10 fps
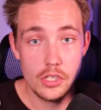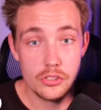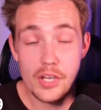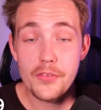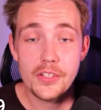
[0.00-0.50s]

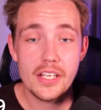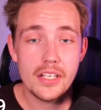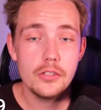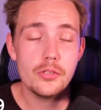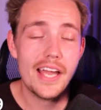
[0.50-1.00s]
So if we're
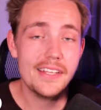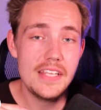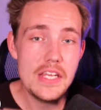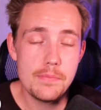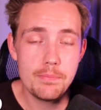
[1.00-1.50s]
taking a look at
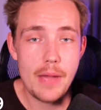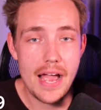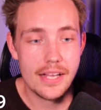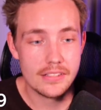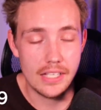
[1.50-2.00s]
these
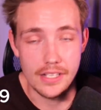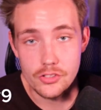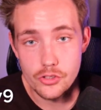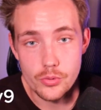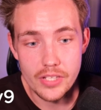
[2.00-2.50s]
bags
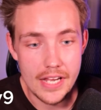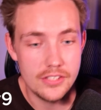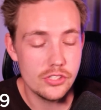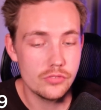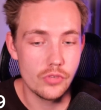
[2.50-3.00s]
and
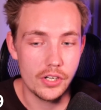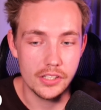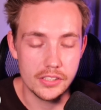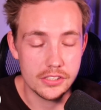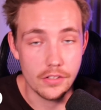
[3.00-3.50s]
suitcases running
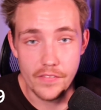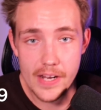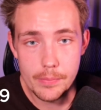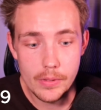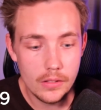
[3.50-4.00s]
on this
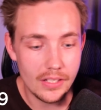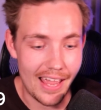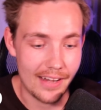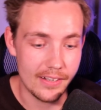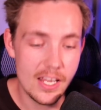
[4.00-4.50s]
conveyor belt
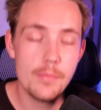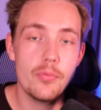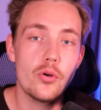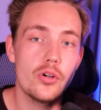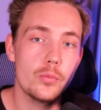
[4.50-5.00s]
at an
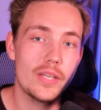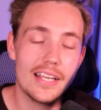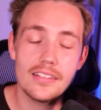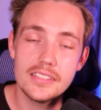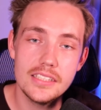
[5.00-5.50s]
airport, we can
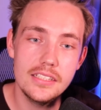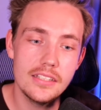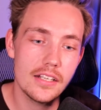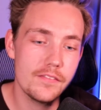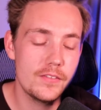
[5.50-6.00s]
actually see
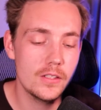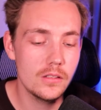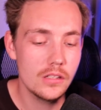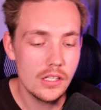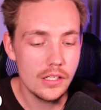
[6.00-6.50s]
that I
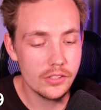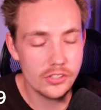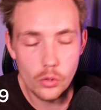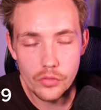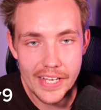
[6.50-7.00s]
feel
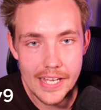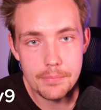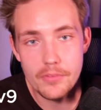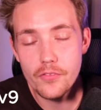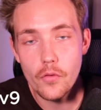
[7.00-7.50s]

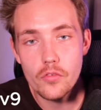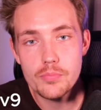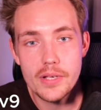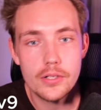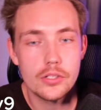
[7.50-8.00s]
YOLOv8 performs
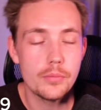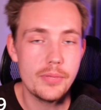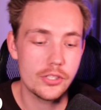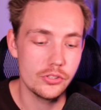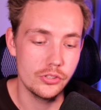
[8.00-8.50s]
better
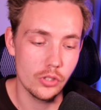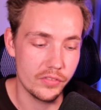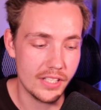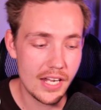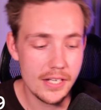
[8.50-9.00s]
compared to
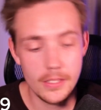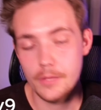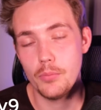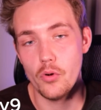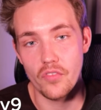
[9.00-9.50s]
YOLOv9.
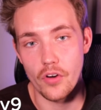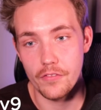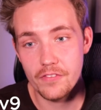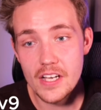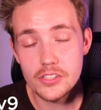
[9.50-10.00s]
It both
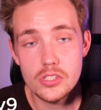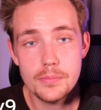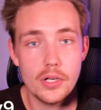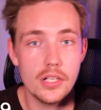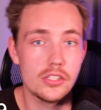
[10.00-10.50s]
runs faster,
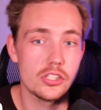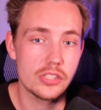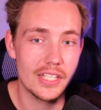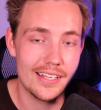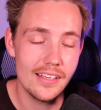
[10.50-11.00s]
but it
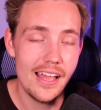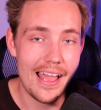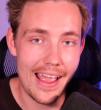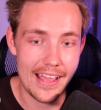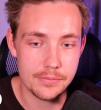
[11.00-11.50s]
doesn't get
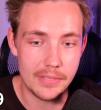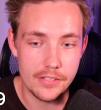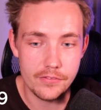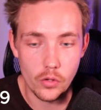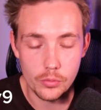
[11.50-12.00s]
as many
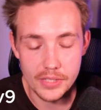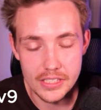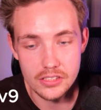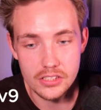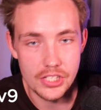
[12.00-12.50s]
false
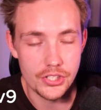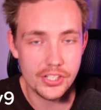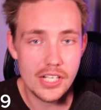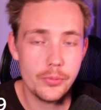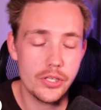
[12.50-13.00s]
predictions here and
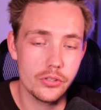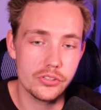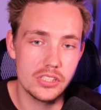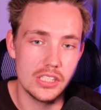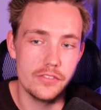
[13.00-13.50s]
there. And we can also
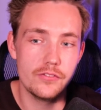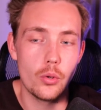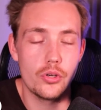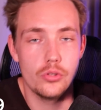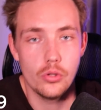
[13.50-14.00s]
see
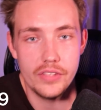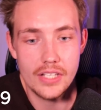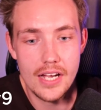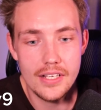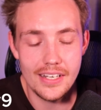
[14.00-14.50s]
for the
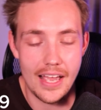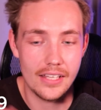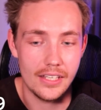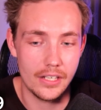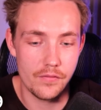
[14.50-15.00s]
YOLOv9, it had
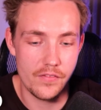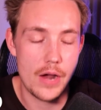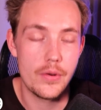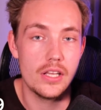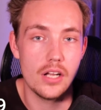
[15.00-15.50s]
like a
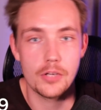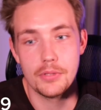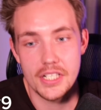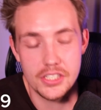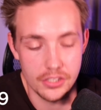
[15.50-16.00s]
very large
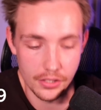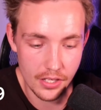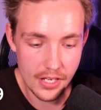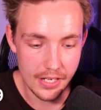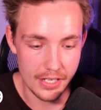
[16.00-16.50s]
prediction
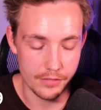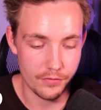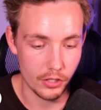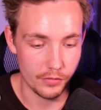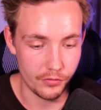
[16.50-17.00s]
in the
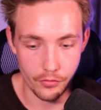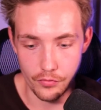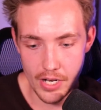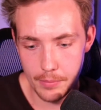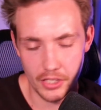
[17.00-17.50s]
front of the
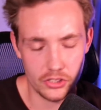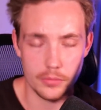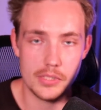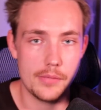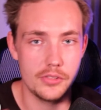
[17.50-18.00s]
frame. Like
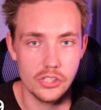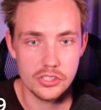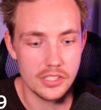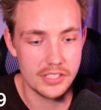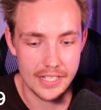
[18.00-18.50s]
sometimes it just
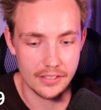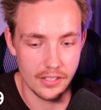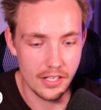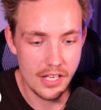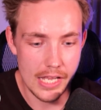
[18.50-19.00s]

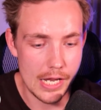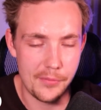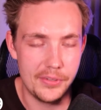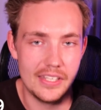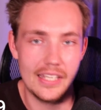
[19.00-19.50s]
detected
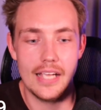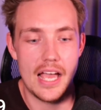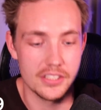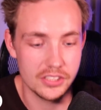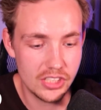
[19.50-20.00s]
everything
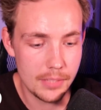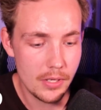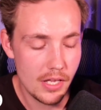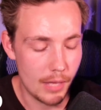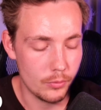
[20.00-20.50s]
as a ship.
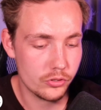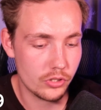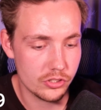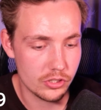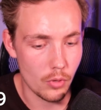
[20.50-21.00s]
And we also
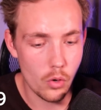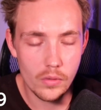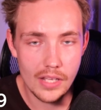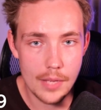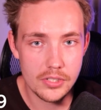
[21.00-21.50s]
got some
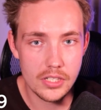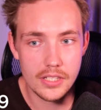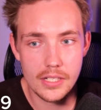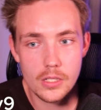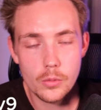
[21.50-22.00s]
overlaps here and
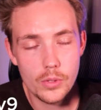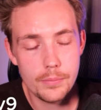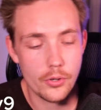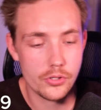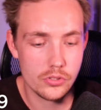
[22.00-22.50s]
there with
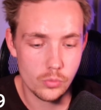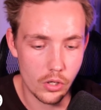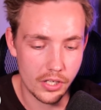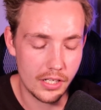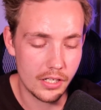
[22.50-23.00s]
persons
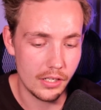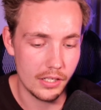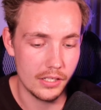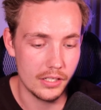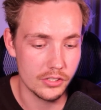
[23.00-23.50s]
walking in and,
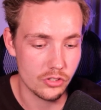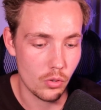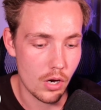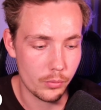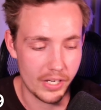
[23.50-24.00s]
in and so
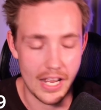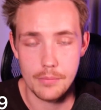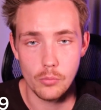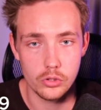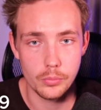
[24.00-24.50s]
on, where it had
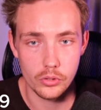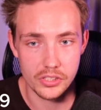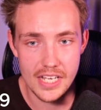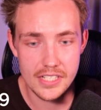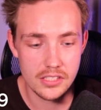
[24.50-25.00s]
multiple
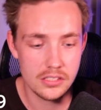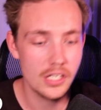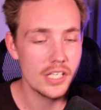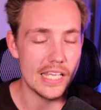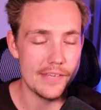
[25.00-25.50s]
detections,
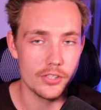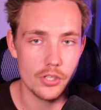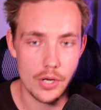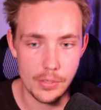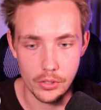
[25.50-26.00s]
even
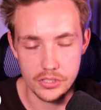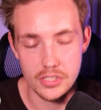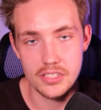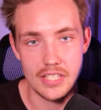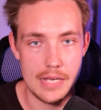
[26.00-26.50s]
though it was the
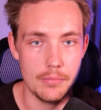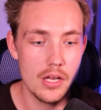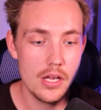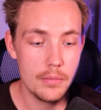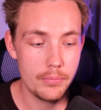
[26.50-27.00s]
same
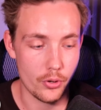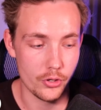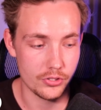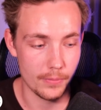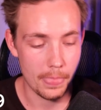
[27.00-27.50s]

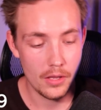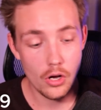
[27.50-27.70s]
person.